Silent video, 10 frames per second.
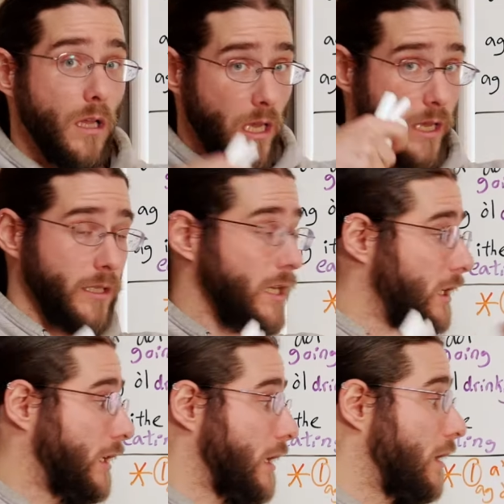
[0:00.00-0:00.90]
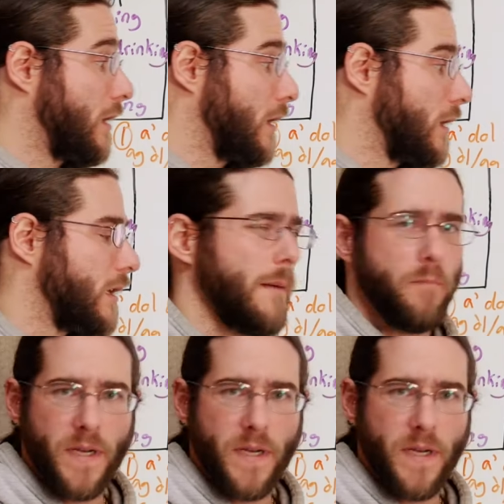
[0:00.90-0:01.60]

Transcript: a yicha nam